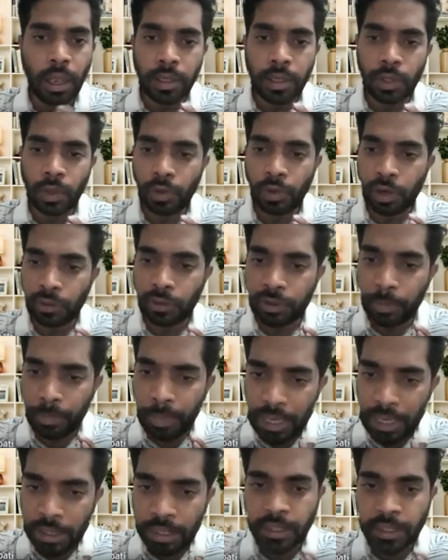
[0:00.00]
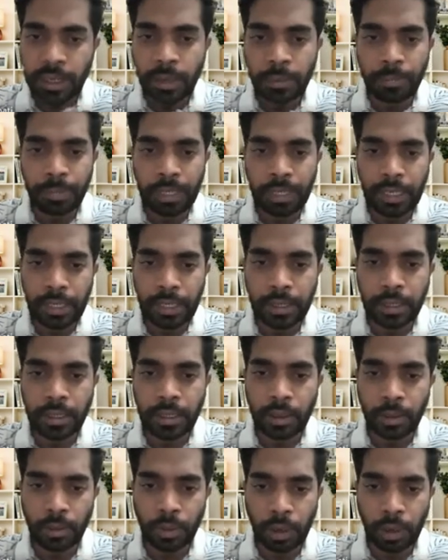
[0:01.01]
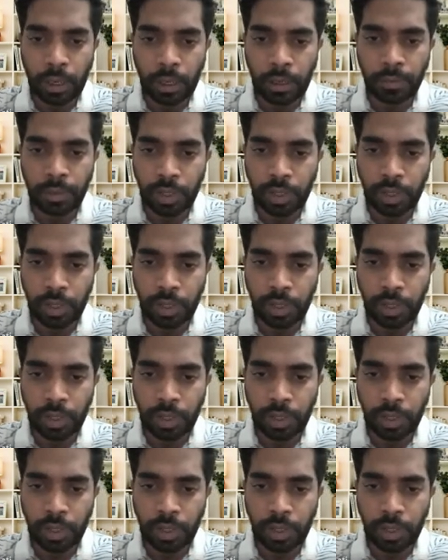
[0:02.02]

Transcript: So one of the major companies in the world